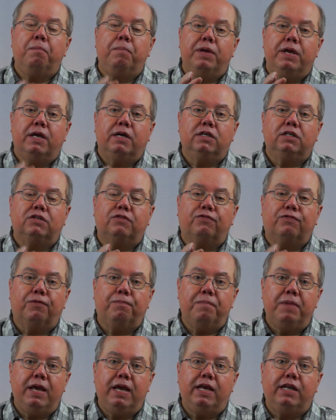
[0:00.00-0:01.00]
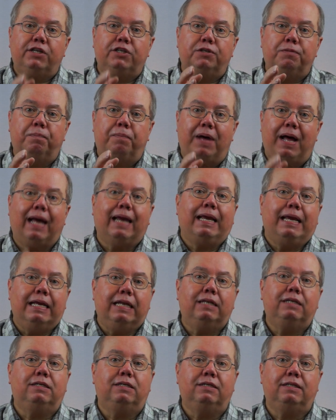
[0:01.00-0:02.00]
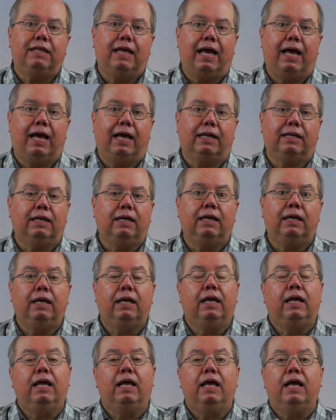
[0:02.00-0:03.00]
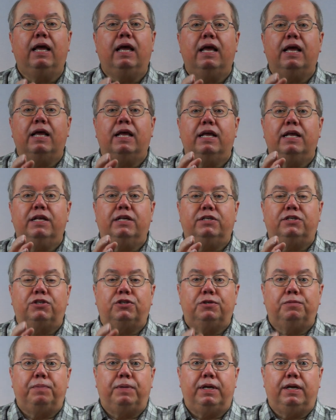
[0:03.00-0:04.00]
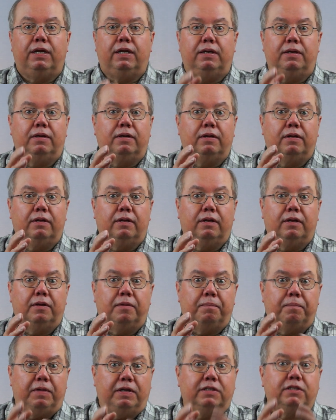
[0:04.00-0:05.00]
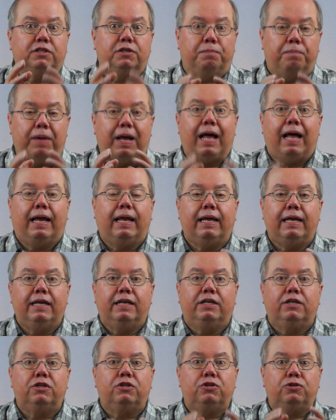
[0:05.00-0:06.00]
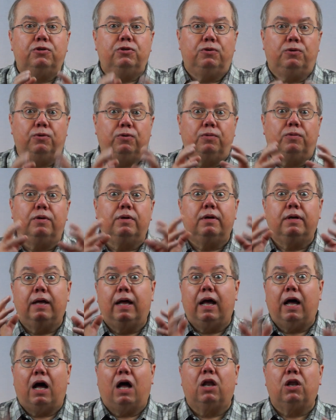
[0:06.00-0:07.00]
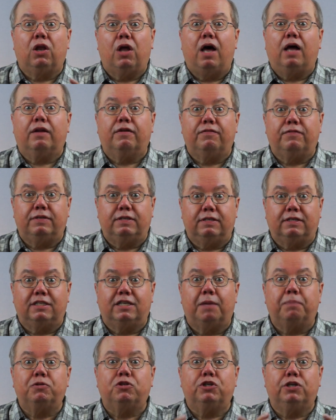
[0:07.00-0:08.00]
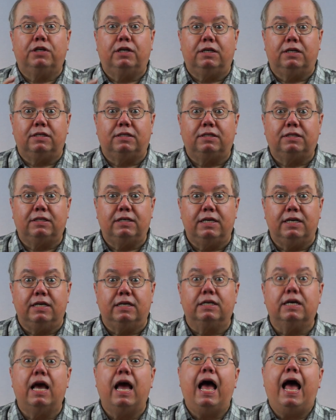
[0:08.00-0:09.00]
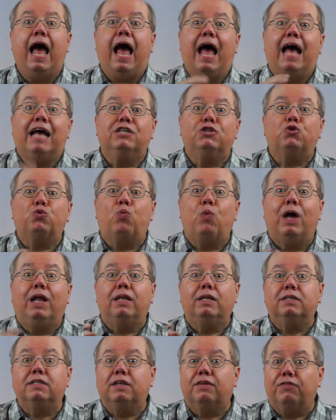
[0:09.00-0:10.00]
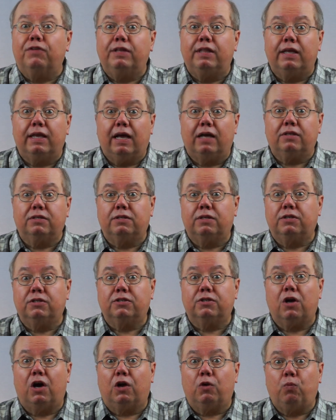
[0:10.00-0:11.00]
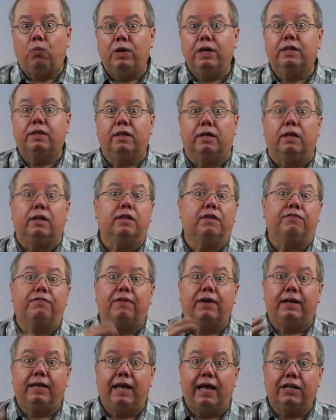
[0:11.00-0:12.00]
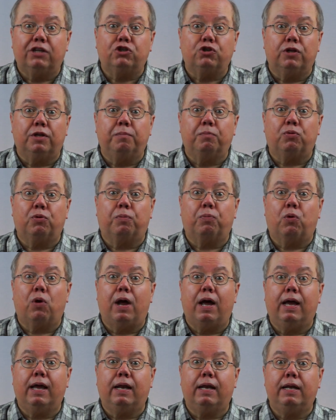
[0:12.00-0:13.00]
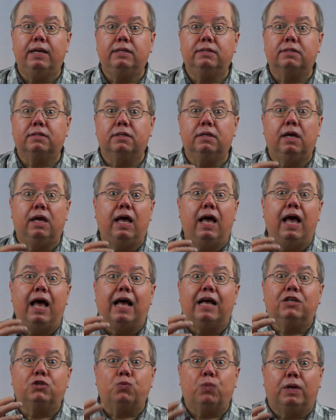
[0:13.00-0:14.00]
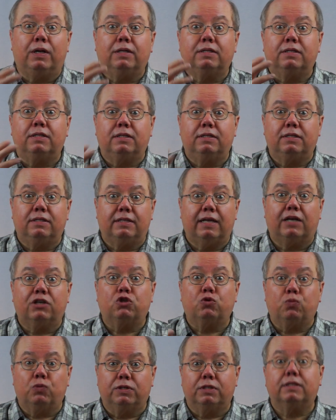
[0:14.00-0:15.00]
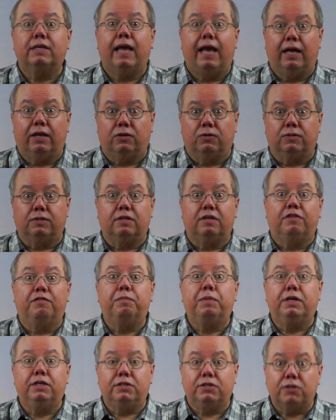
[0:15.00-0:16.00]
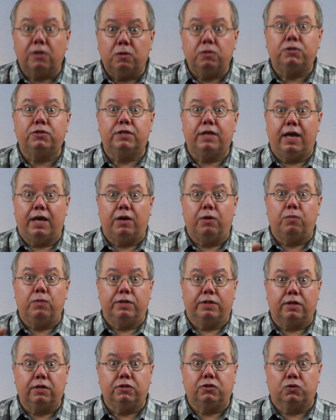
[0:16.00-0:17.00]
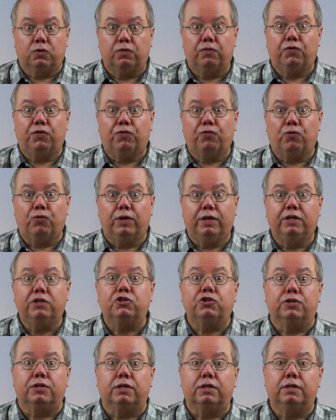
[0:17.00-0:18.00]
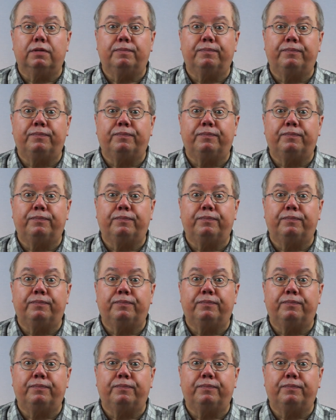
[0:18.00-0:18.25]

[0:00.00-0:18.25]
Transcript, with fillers: Because for me to buy into that is to buy into a lot of deception and deceit, as well as everything else that has gone with it, the financial improprieties, as well as the sexual scandals that have been associated with conservative religion.